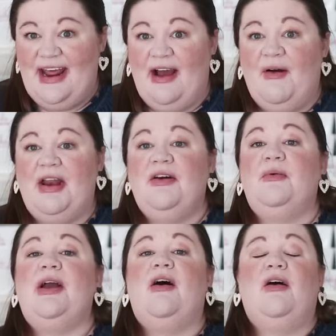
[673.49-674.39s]
Now, I know
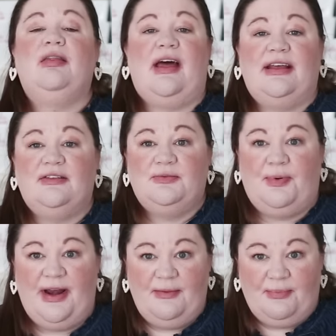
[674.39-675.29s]
we all like those
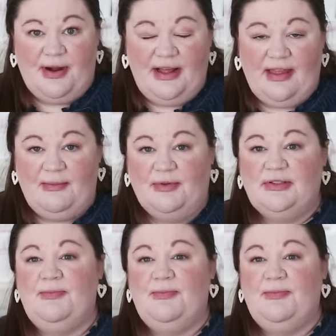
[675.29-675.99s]
pretty labels,